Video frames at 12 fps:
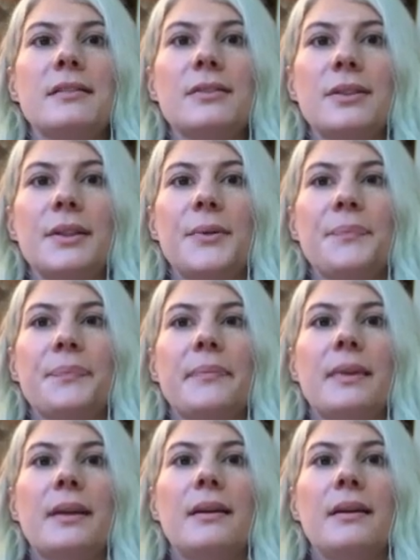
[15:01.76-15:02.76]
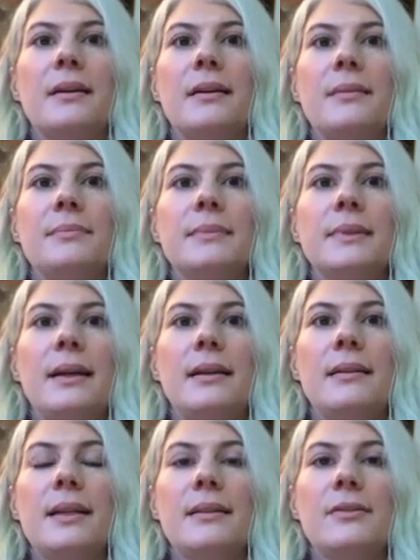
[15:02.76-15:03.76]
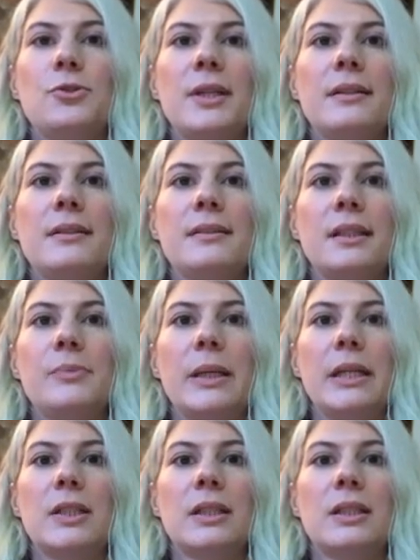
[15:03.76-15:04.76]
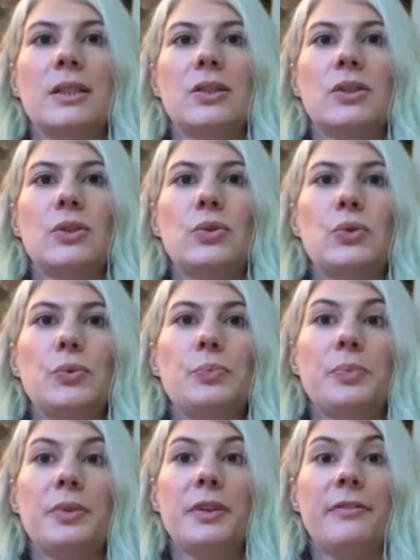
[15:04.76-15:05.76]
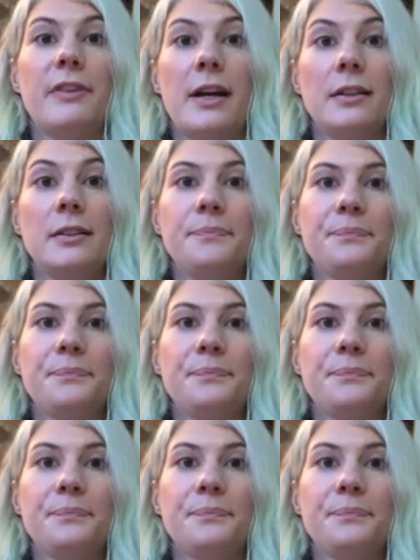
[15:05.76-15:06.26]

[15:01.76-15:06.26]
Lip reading: and that trend is expected to prevail.